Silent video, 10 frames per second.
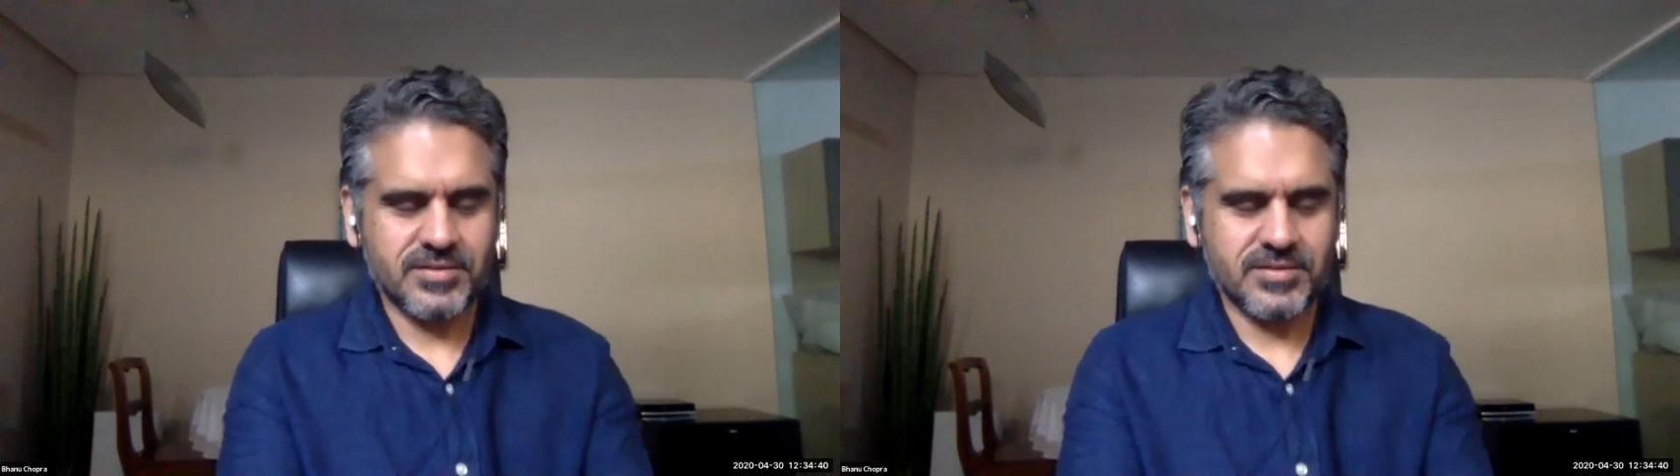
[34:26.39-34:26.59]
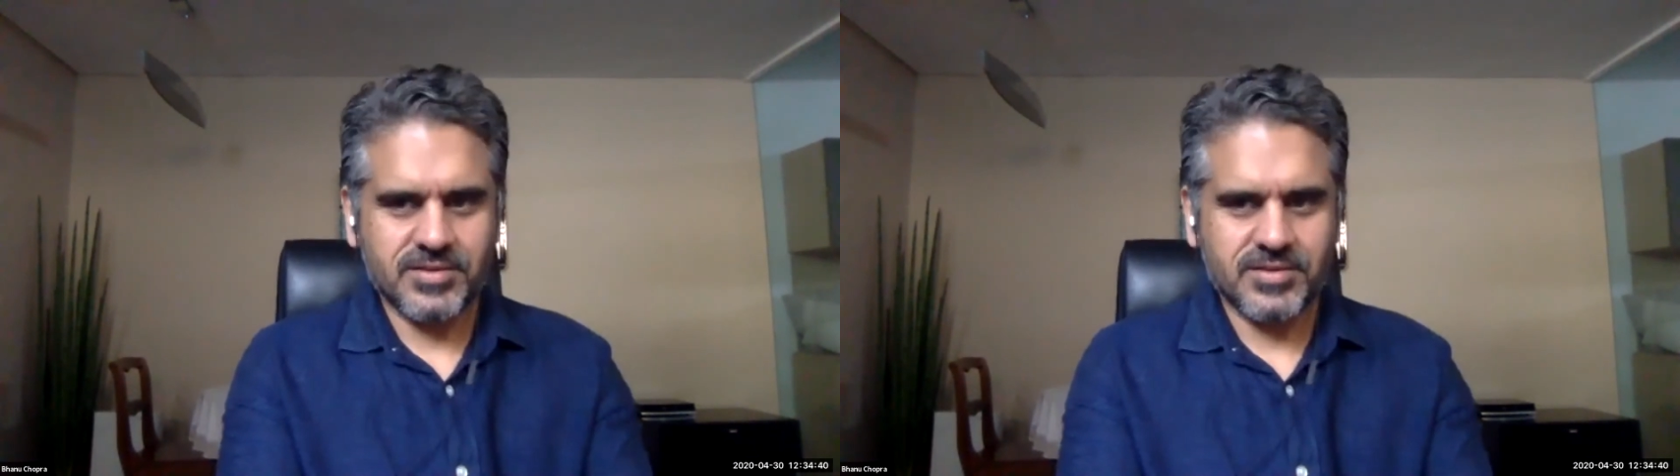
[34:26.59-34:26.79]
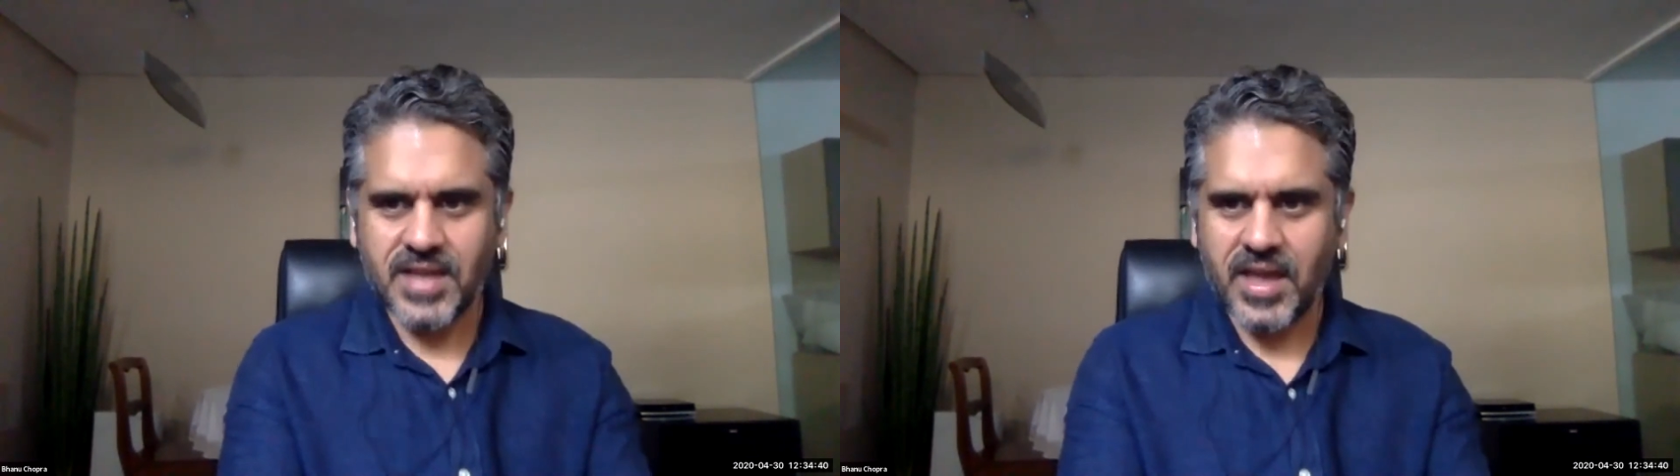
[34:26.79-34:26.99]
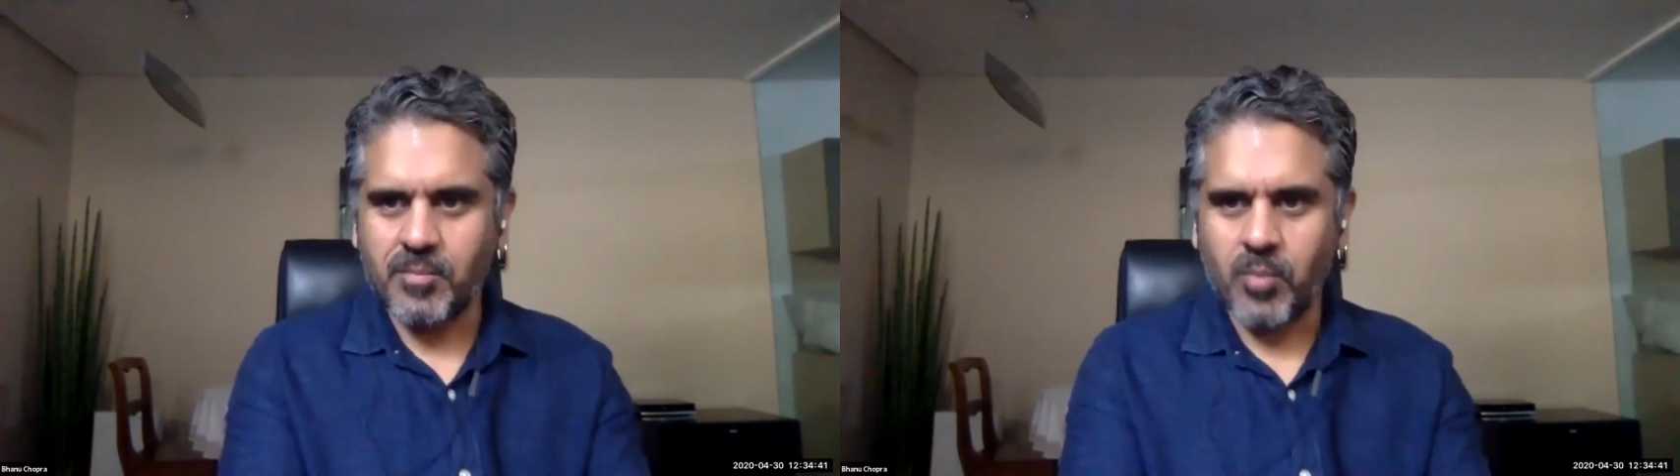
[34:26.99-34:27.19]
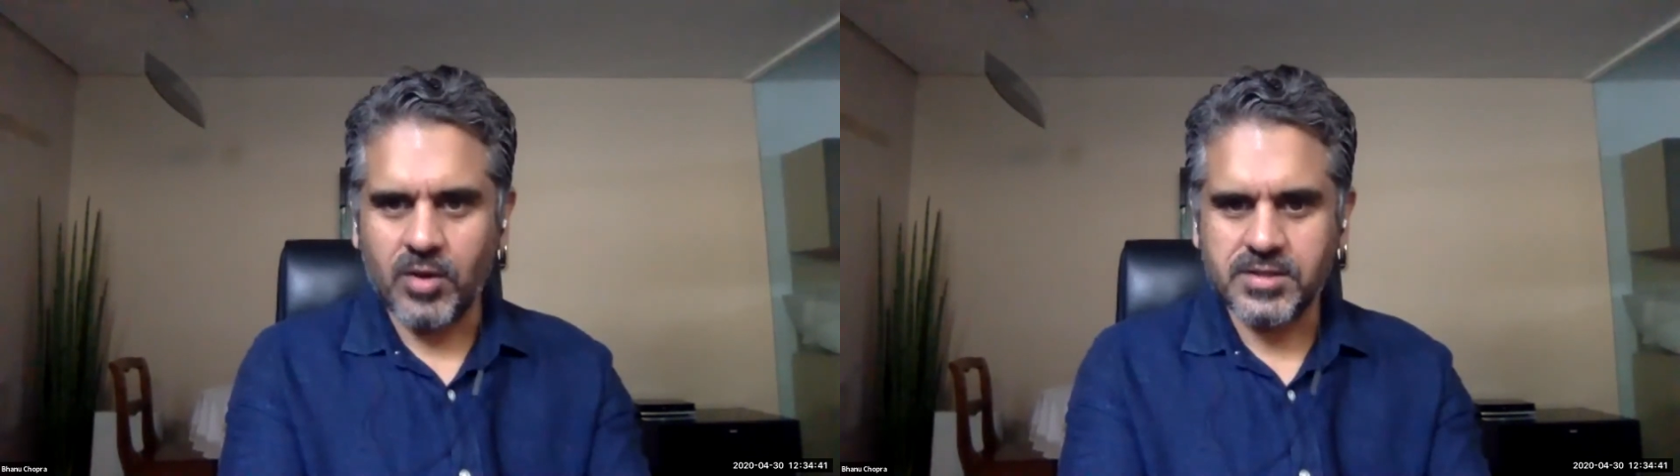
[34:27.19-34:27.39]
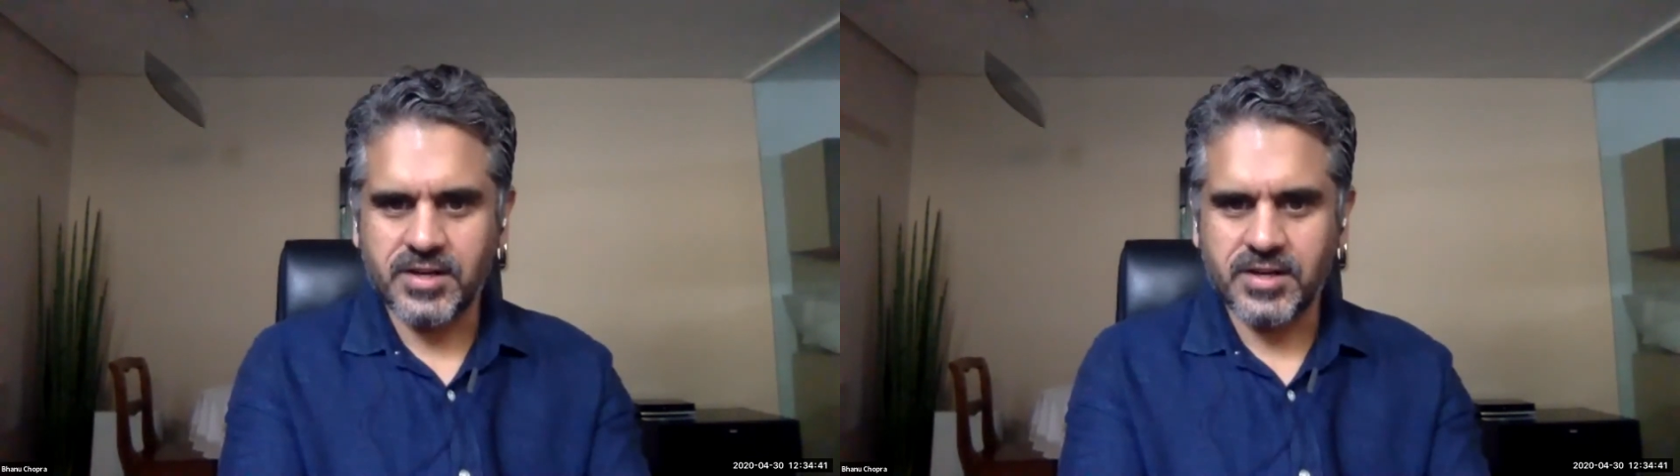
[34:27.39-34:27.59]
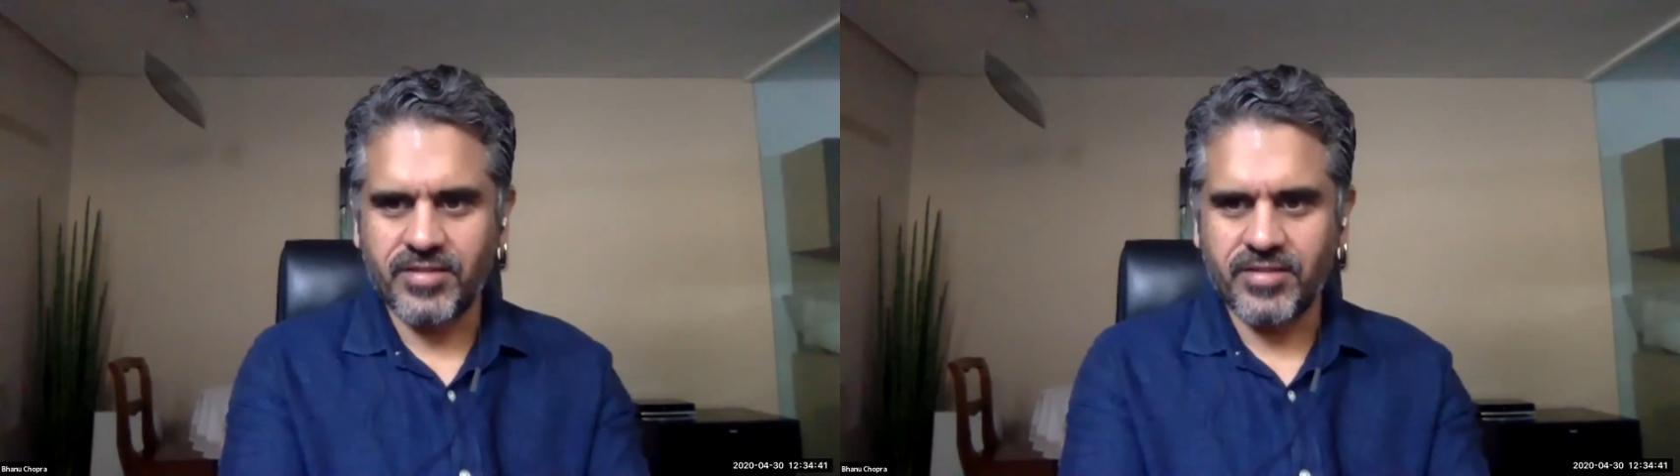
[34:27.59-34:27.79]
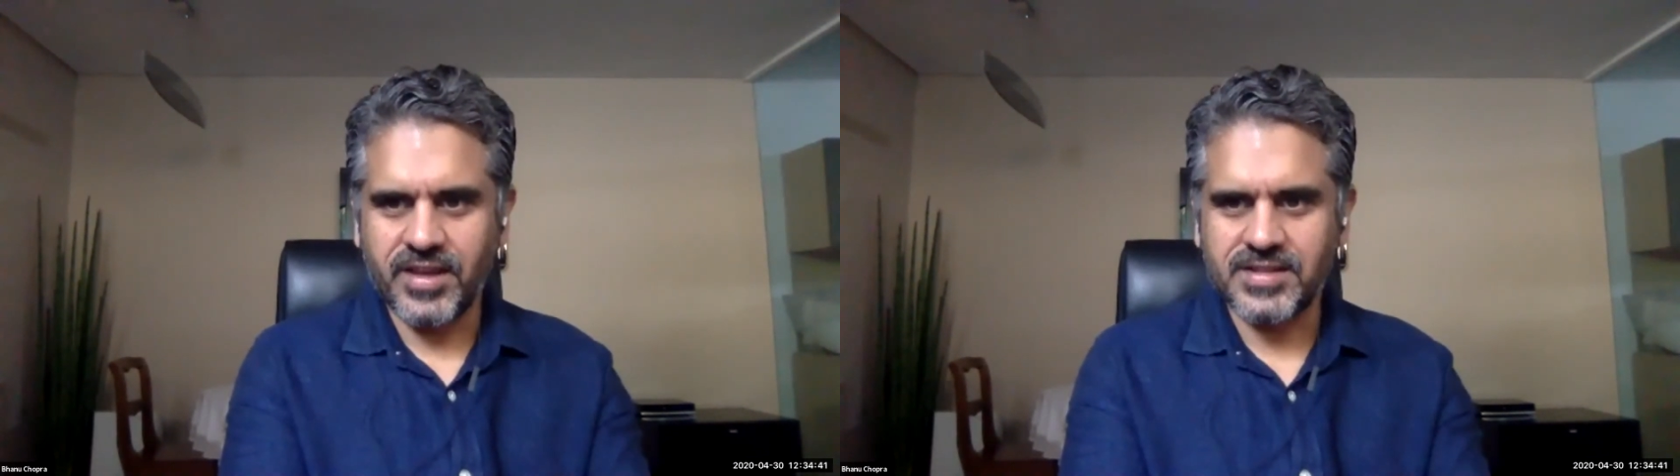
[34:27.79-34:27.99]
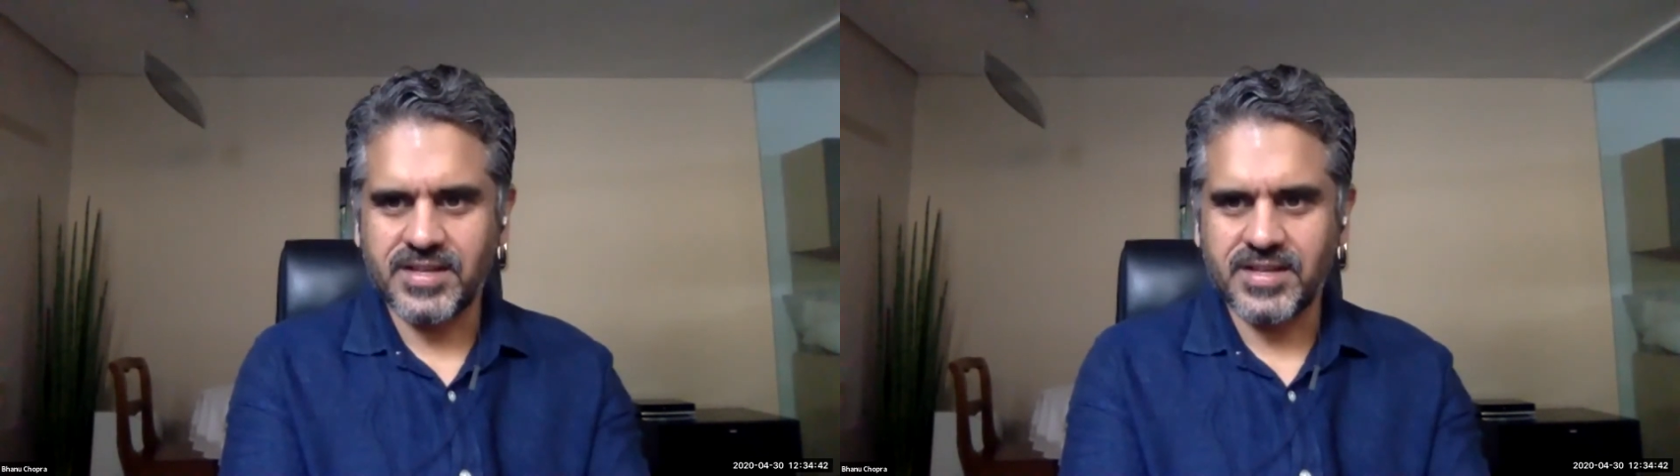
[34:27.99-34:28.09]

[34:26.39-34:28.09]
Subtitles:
just saying positive things.